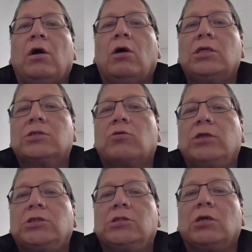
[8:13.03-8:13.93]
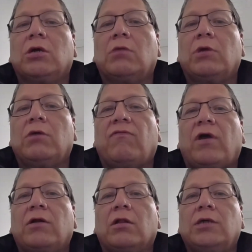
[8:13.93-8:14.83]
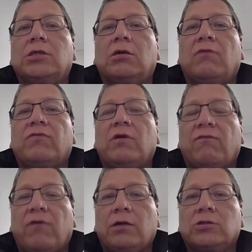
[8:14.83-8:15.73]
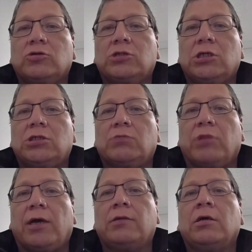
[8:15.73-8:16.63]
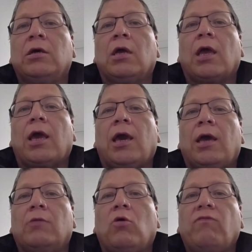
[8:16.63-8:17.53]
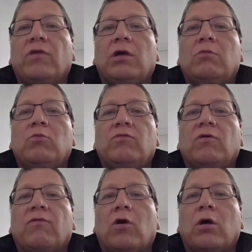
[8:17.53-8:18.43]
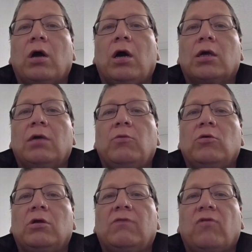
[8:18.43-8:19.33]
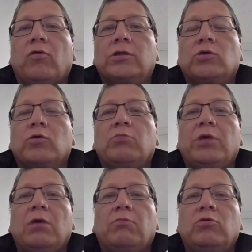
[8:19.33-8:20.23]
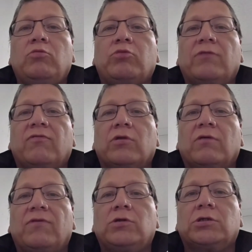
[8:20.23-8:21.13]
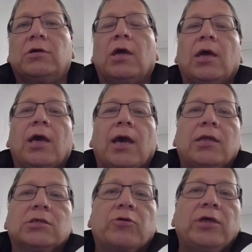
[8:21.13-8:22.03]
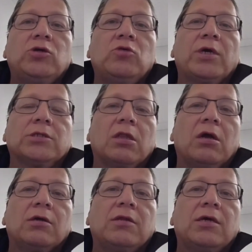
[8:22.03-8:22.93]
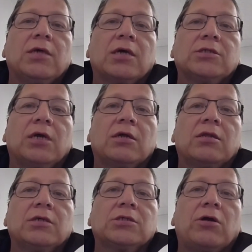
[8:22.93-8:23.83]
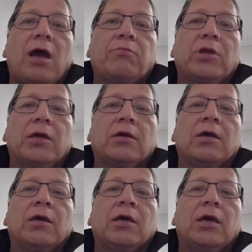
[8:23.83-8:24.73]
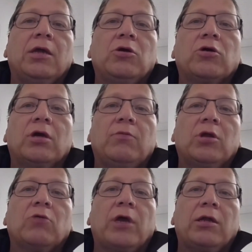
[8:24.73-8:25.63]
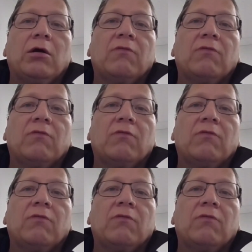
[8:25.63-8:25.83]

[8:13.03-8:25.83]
All these questions are going to be finalized in the final strategic plan and hopefully move the community forward. So it'll be a blueprint for the future. And it's great too, because a lot of exciting things are happening in your community right now.